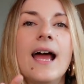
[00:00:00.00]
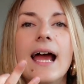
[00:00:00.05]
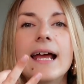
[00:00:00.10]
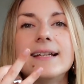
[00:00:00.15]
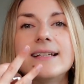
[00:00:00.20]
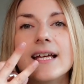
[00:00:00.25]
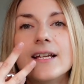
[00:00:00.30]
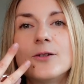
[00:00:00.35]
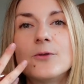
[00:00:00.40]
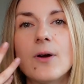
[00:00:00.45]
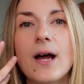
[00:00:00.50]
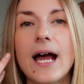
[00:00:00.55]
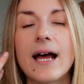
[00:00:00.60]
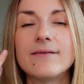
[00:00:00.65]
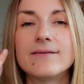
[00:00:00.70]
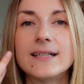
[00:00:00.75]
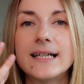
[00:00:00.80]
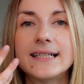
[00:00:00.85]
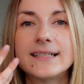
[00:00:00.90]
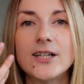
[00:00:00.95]
I tend to
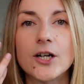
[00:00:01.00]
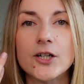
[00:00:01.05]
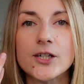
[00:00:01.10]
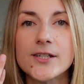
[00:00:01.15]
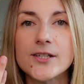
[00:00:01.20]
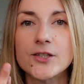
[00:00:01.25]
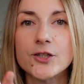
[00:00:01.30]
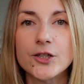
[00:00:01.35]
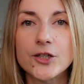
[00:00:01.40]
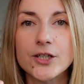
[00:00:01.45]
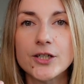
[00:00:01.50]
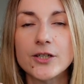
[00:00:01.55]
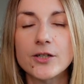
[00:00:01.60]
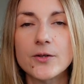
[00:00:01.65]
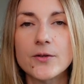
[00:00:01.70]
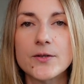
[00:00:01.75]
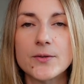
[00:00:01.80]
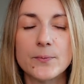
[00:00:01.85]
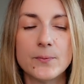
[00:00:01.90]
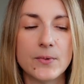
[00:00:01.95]
have like dark
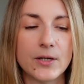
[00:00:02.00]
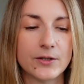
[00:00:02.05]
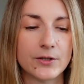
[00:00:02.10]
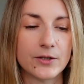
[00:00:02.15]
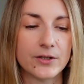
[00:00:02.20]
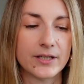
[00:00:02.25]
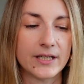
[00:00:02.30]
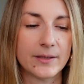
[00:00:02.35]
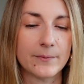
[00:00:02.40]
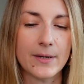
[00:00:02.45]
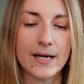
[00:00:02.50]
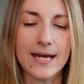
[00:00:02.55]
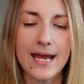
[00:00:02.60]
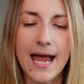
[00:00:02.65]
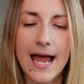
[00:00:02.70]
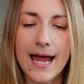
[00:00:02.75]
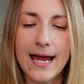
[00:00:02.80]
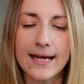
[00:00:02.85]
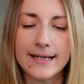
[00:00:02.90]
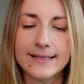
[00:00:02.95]
circles underneath my
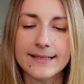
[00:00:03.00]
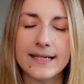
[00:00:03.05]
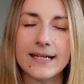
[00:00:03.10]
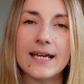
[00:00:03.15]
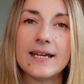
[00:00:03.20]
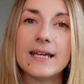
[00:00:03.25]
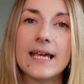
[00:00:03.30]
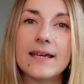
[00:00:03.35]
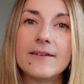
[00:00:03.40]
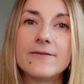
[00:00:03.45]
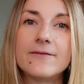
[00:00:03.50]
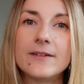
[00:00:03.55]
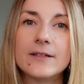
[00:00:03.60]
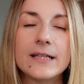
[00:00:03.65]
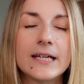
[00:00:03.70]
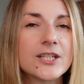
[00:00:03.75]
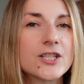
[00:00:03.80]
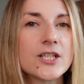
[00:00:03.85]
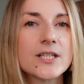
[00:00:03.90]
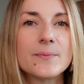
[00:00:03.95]
eyes, and I feel
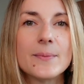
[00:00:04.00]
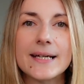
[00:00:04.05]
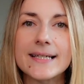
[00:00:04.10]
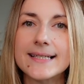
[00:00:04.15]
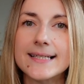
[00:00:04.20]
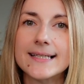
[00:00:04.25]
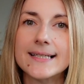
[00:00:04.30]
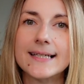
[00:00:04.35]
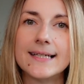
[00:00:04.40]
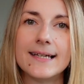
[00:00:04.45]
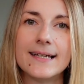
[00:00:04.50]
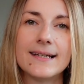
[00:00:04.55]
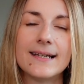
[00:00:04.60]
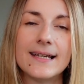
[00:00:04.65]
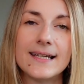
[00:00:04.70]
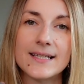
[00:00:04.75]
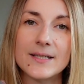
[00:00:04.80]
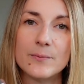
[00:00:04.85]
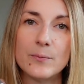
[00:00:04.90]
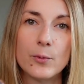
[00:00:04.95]
like just my skin
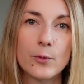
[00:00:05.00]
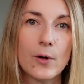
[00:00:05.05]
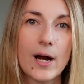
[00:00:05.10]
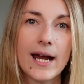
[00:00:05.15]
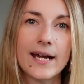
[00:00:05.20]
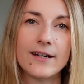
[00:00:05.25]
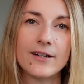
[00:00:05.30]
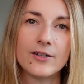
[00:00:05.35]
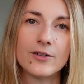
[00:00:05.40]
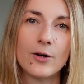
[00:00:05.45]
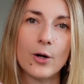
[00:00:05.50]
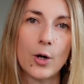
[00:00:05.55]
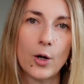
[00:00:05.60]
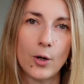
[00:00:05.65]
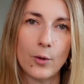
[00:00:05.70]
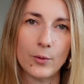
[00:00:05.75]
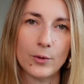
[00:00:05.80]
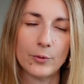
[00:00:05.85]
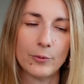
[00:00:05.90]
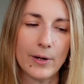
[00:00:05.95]
is brighter
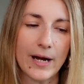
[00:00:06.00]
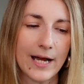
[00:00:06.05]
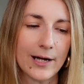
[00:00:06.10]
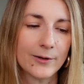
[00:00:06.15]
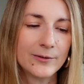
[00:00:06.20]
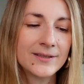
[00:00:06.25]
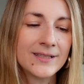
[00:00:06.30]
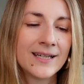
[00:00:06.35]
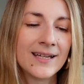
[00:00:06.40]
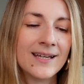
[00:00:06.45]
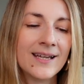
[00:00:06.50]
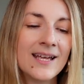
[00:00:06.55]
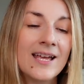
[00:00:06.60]
all around.